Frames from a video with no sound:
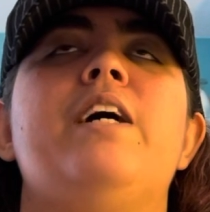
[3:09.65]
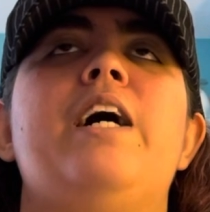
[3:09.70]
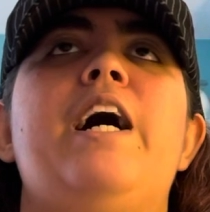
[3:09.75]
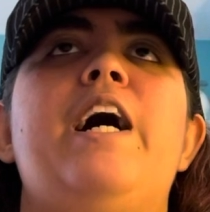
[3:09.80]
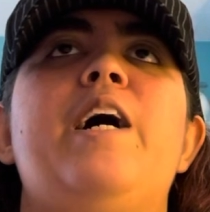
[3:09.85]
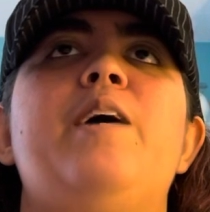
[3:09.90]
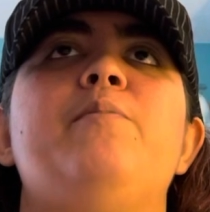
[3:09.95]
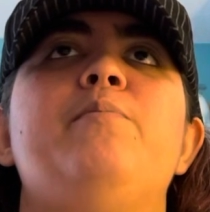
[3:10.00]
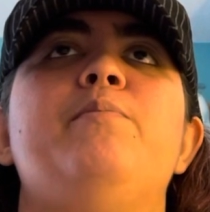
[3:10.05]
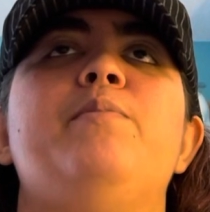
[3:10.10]

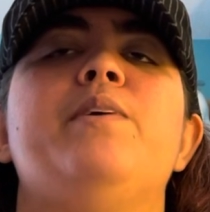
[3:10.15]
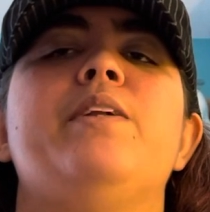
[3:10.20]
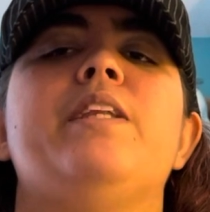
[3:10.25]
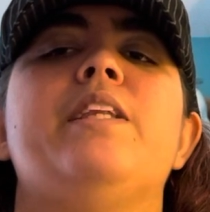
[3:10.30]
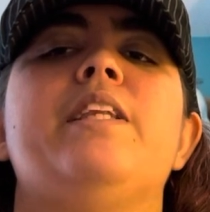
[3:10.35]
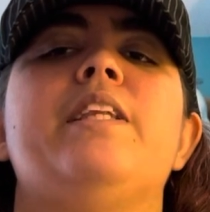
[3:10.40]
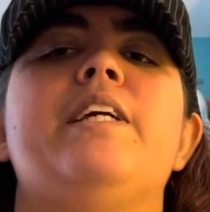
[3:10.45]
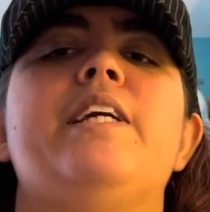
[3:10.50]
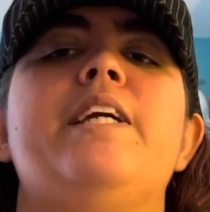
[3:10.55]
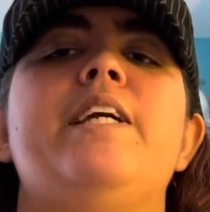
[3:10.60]
I
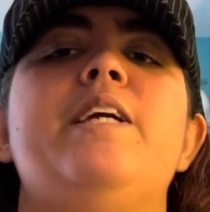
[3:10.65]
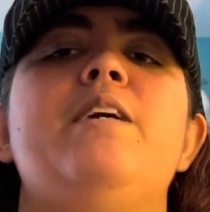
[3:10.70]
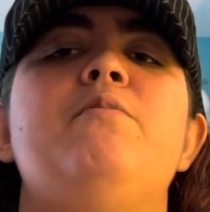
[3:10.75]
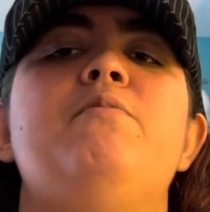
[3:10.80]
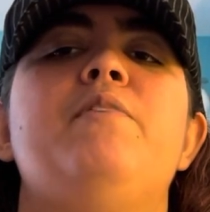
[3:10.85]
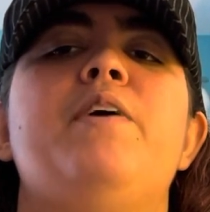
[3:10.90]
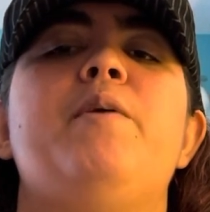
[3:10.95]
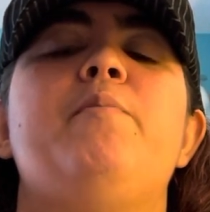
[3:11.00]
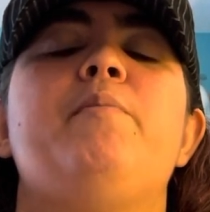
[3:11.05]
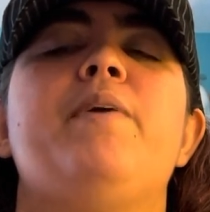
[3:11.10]
believe
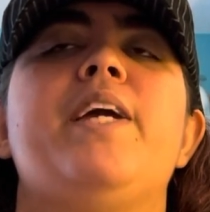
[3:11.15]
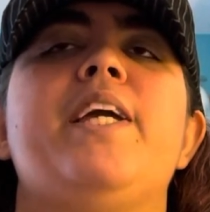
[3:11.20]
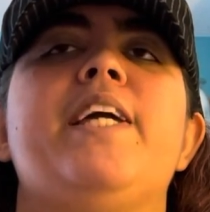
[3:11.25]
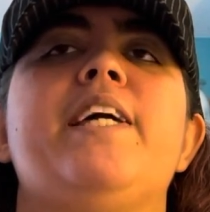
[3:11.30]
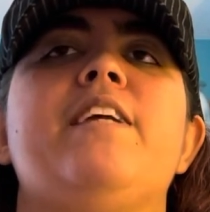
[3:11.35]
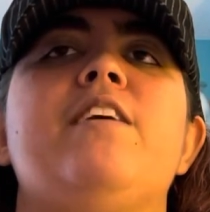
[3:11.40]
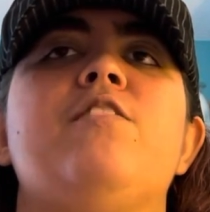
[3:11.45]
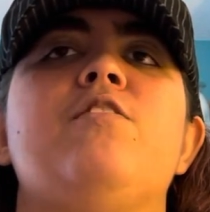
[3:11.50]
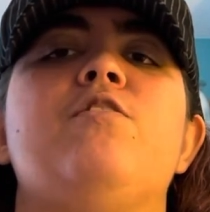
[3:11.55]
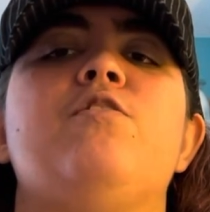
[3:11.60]
it may get
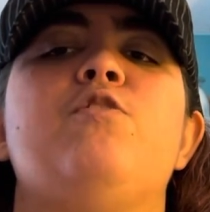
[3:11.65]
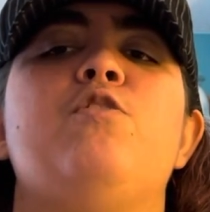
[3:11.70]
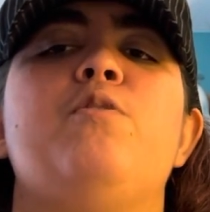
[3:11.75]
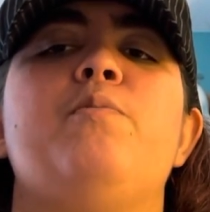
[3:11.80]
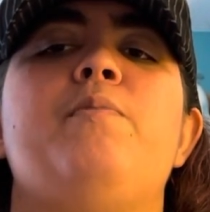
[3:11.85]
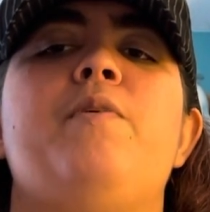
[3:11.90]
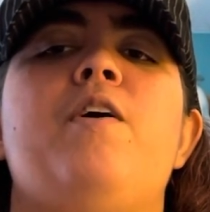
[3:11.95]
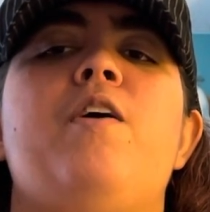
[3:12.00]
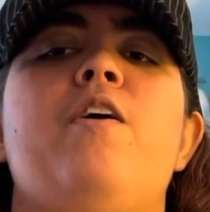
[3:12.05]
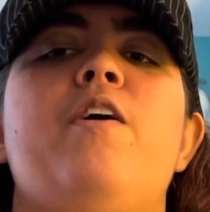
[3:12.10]
a third
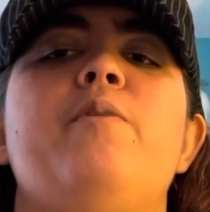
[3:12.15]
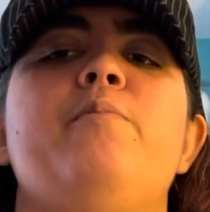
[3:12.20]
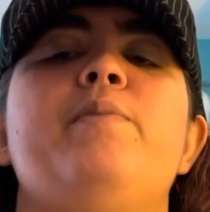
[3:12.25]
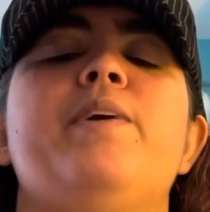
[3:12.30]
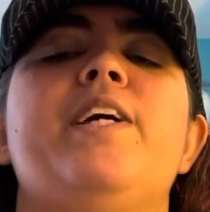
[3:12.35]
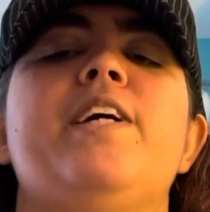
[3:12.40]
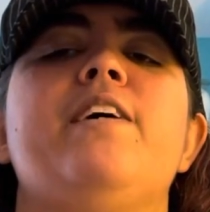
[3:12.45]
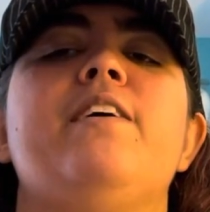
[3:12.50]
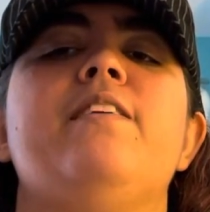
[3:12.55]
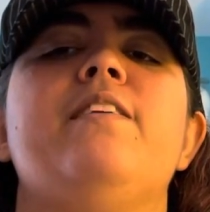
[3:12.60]
part
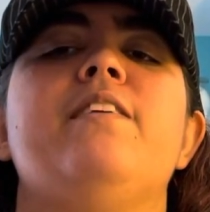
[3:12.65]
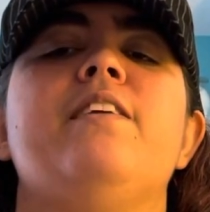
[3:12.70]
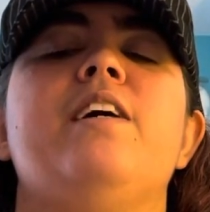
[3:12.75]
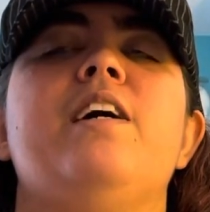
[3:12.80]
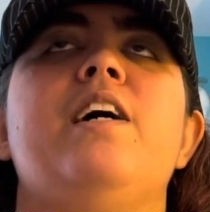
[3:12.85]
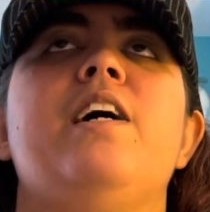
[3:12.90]
because